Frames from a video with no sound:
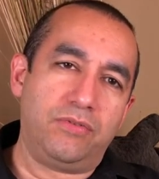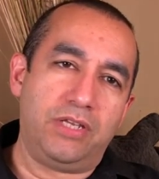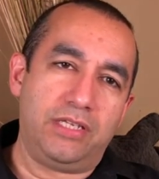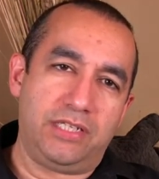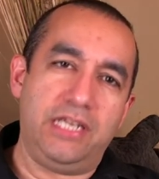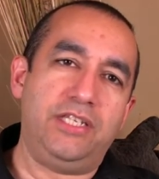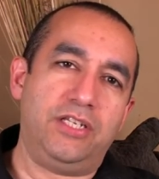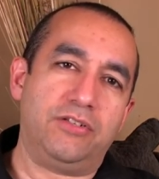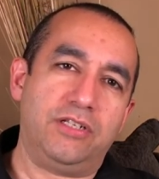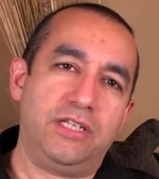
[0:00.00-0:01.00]
is
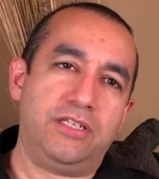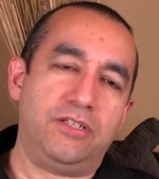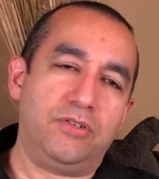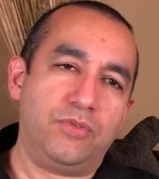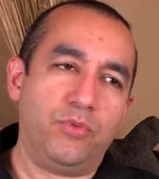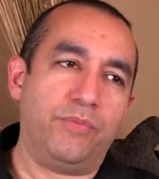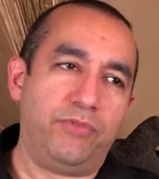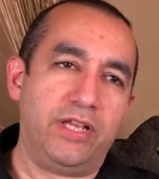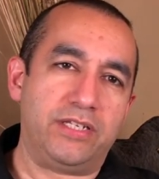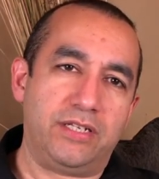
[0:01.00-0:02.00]
easier to listen to. It's more
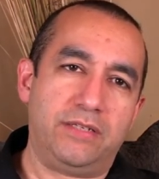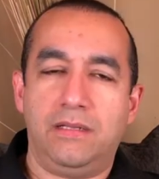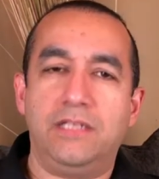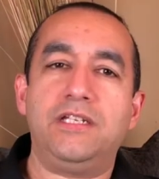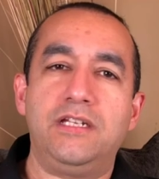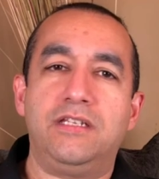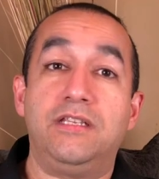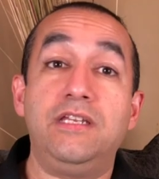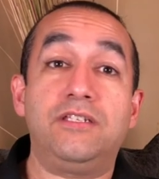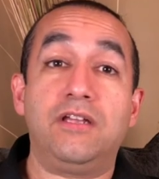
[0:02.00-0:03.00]
pleasant. Listening to
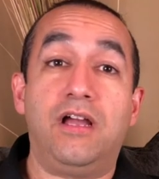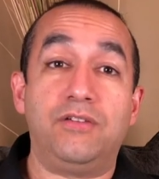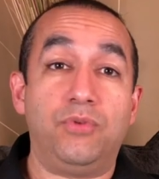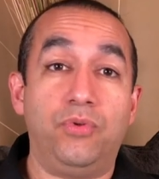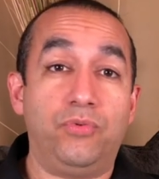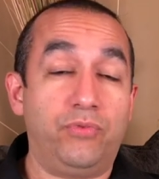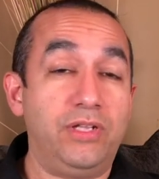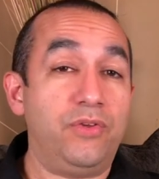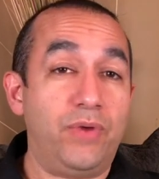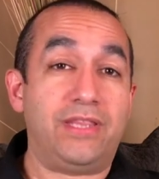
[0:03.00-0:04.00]
these songs will
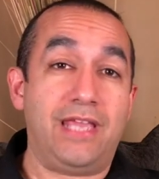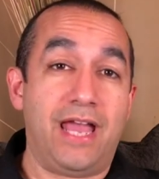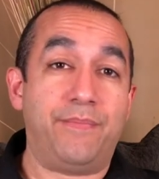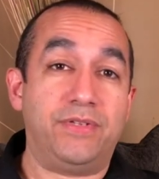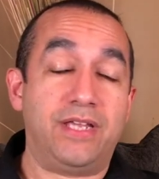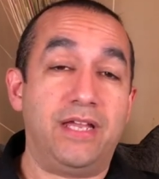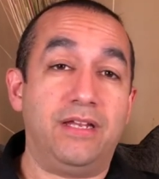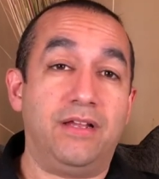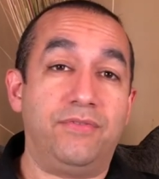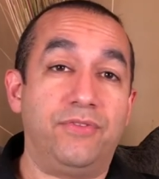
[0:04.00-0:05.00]
really whet the appetite
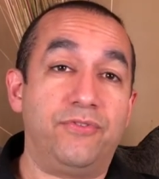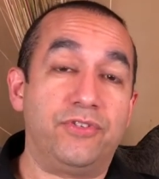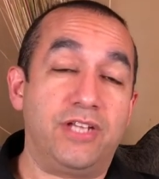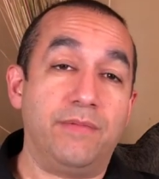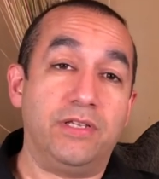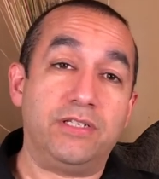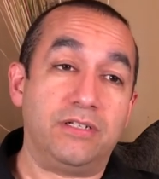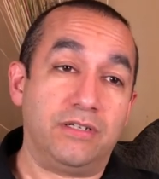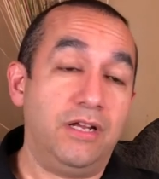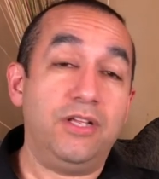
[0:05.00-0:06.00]
of the first time
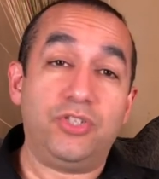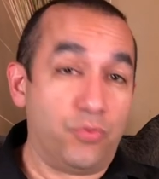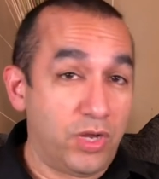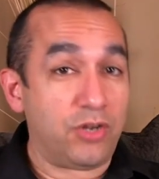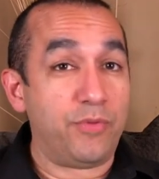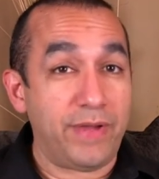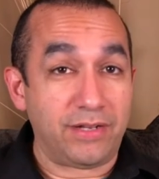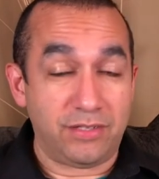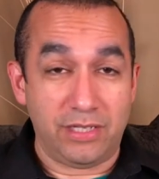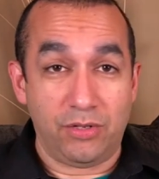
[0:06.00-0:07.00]
listener to want to go
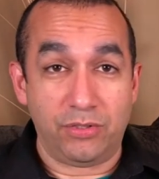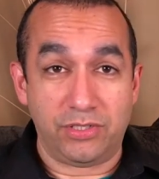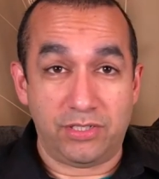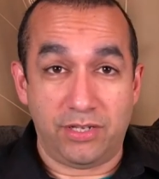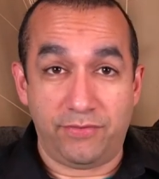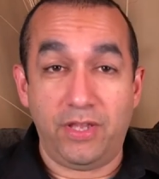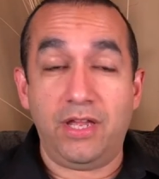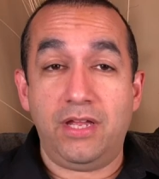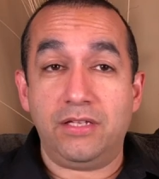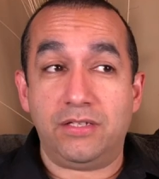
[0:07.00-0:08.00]
back to the older stuff
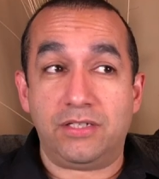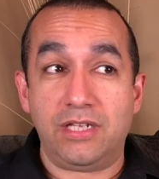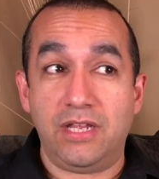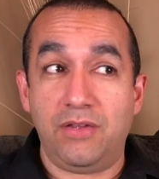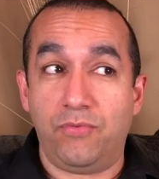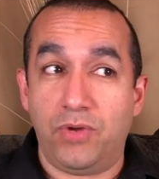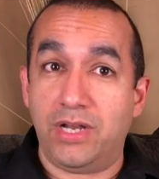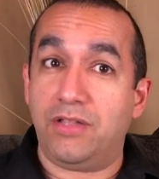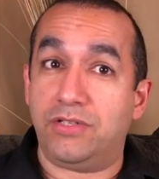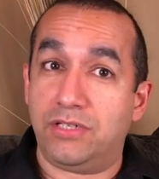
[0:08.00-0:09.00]
to see what
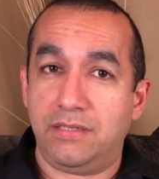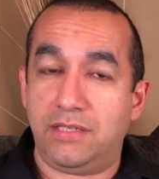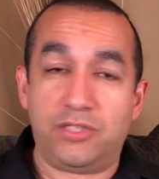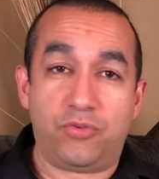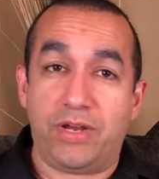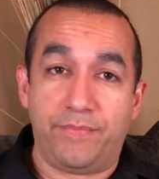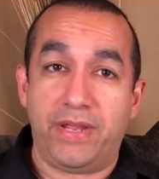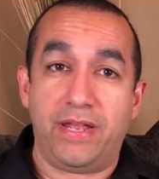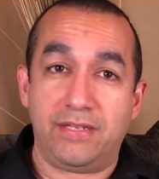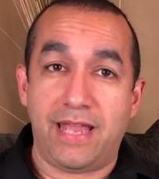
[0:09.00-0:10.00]
else this great
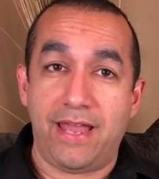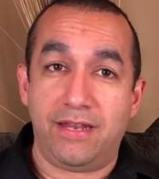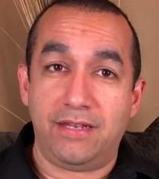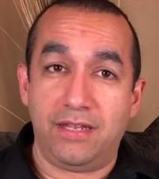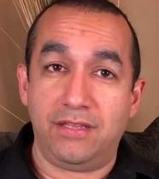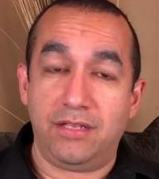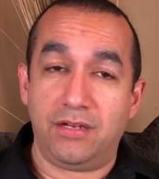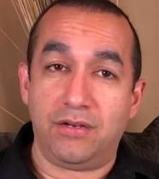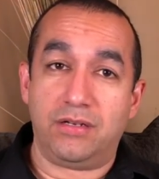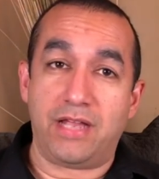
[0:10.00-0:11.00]
band had in
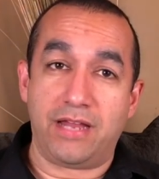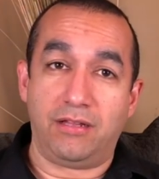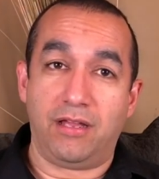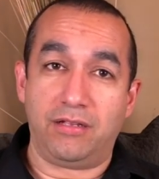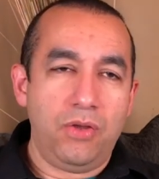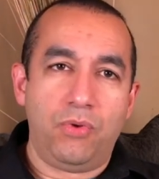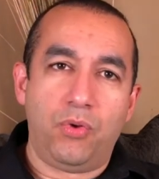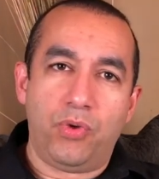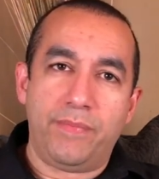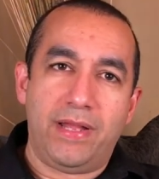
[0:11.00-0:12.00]
their catalog. Well,
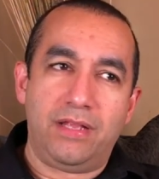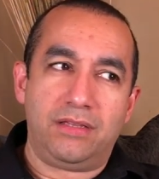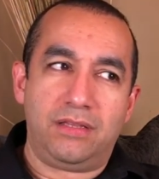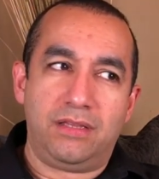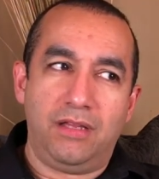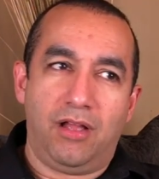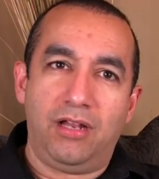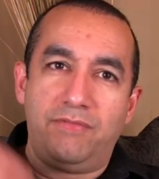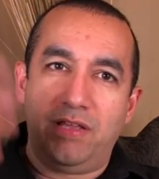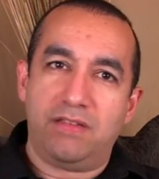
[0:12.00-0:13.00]
what about all
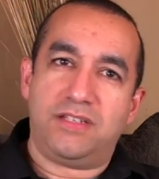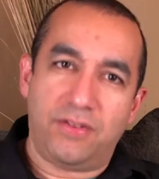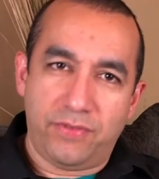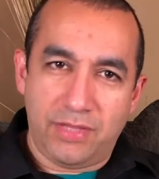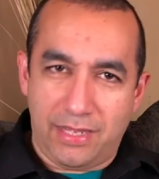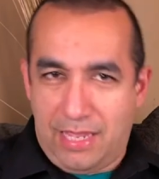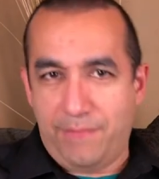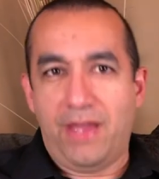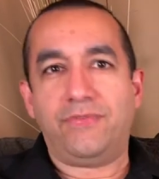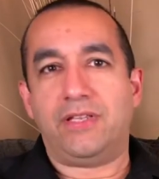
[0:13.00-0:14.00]
of the other stuff that
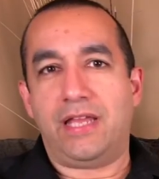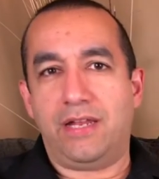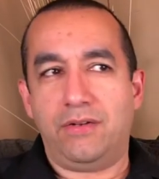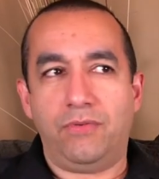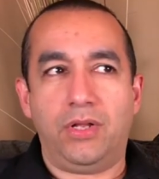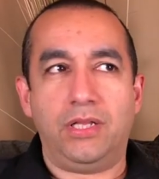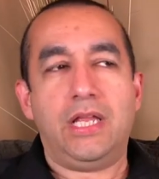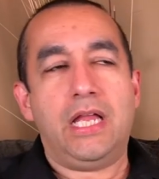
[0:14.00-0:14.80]
came after that? Well,